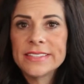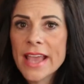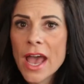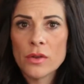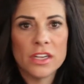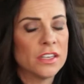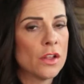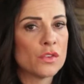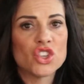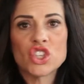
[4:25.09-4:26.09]
down into
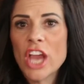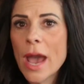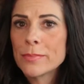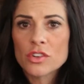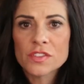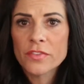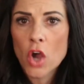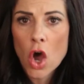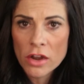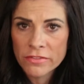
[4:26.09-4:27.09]
those chapters of
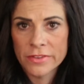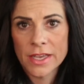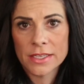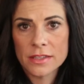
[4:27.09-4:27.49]
conflict,